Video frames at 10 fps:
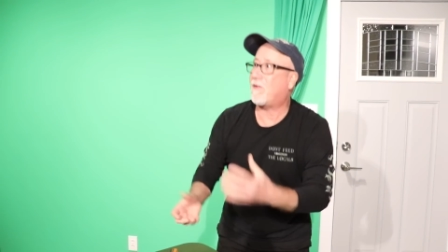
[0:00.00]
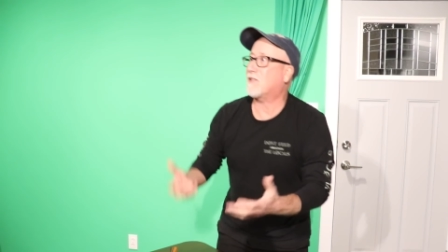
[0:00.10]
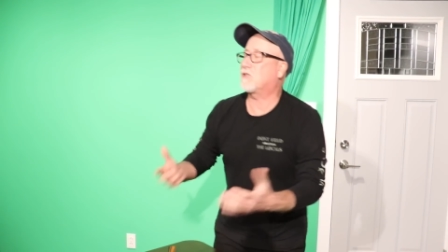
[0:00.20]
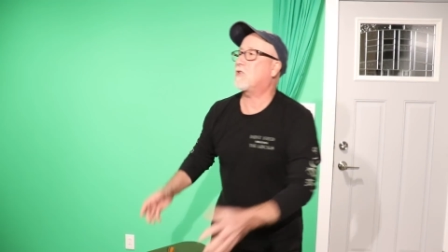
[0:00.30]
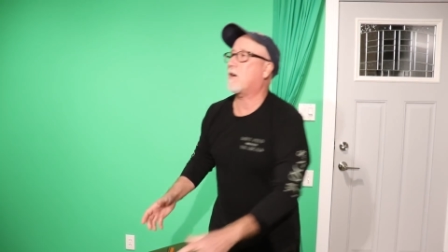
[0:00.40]

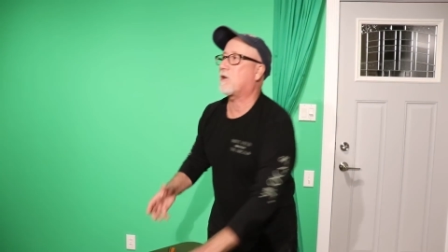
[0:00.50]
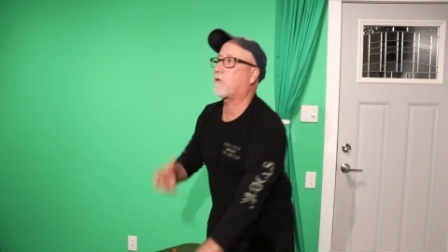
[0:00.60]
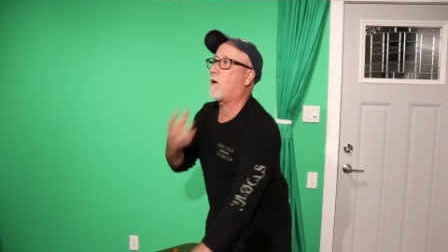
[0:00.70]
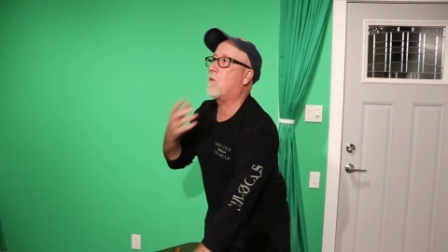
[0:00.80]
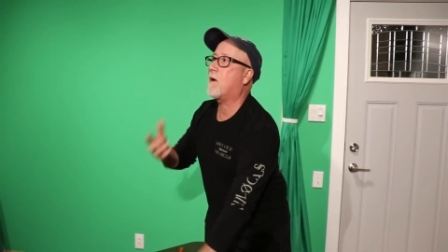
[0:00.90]
fast because you're not gonna
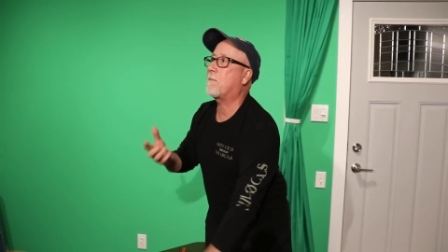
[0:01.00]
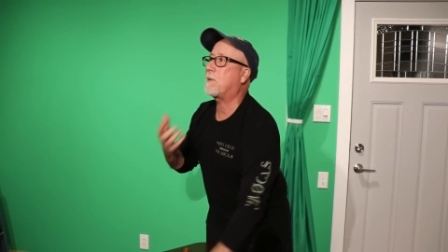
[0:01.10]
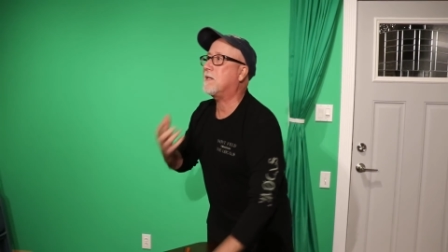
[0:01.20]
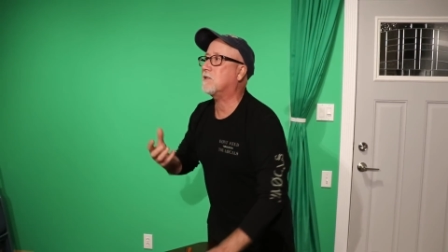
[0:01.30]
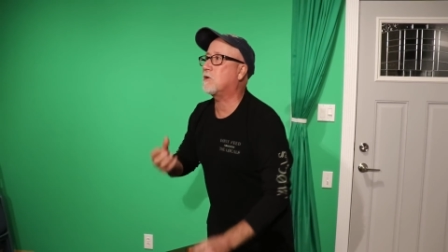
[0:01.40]
throw one
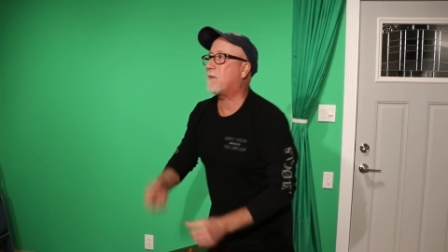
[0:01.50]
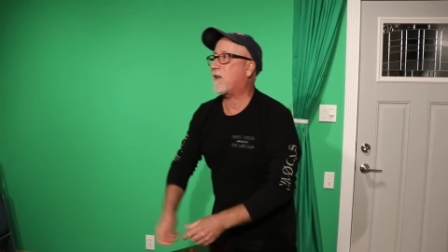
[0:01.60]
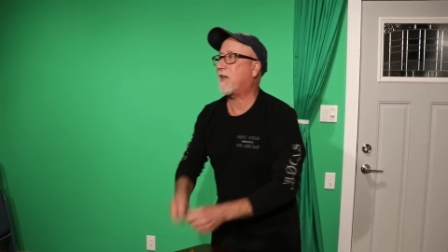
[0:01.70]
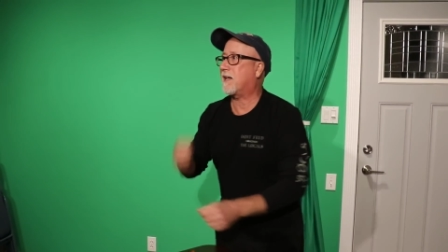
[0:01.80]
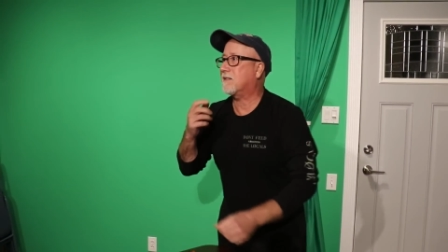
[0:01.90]
piece in your
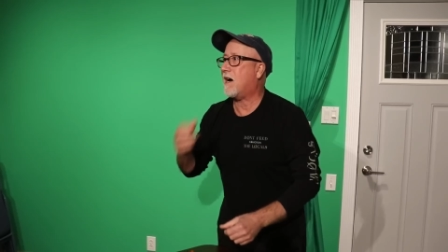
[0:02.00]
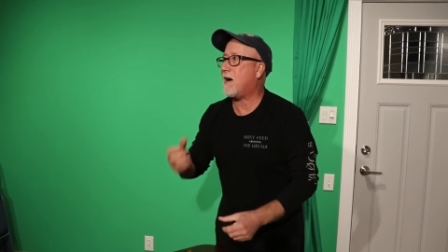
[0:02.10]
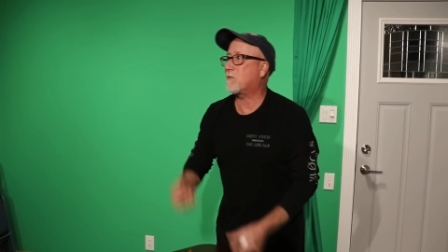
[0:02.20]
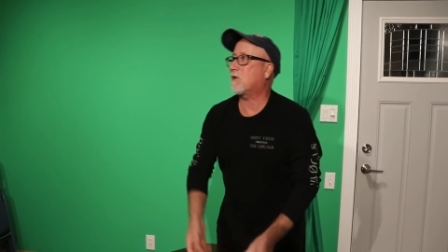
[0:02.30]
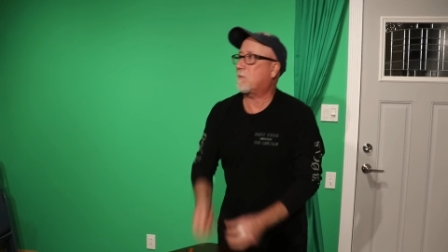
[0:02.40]
mouth at a
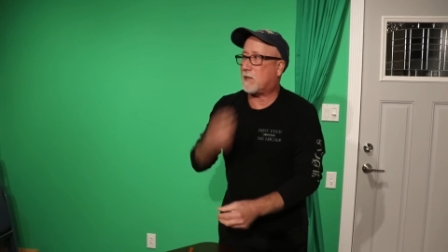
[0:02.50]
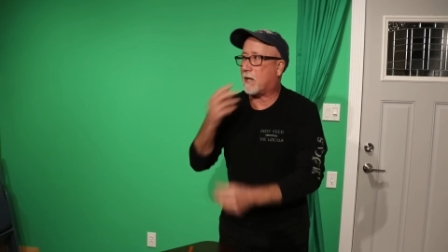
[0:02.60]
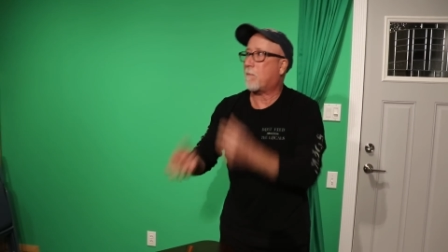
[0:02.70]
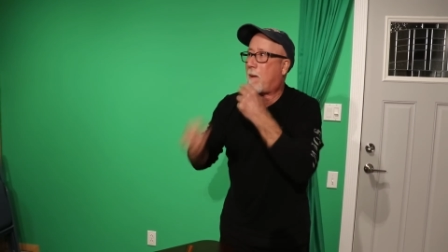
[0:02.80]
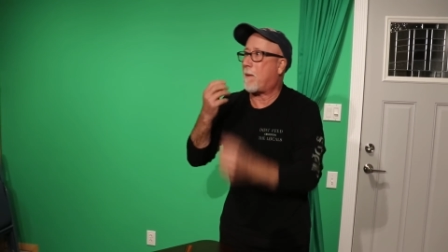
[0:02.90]
time. You're gonna be
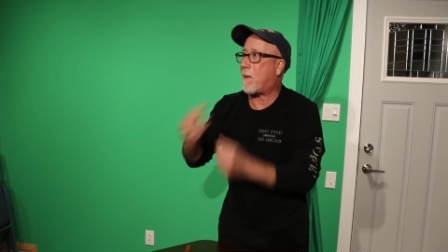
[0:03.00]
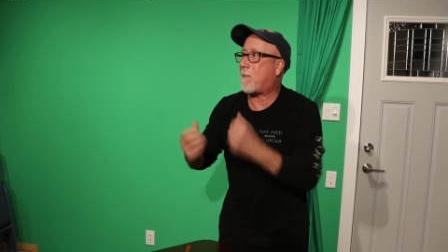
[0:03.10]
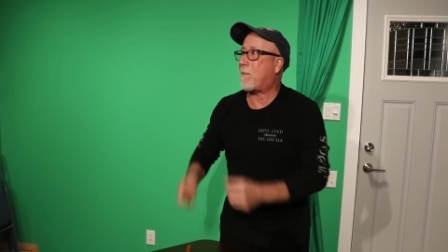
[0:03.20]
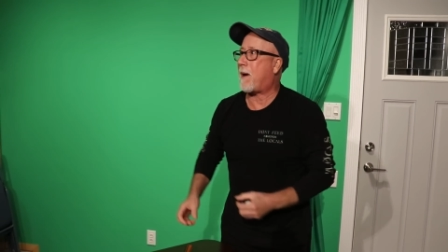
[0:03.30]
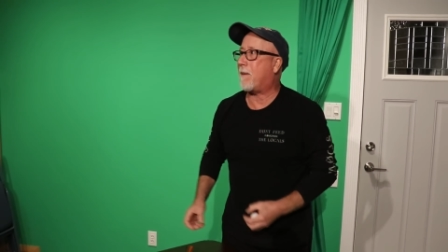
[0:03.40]
like, yeah, bah, yeah,
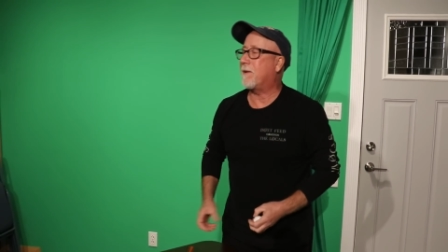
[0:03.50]
yeah. Bah, bah, they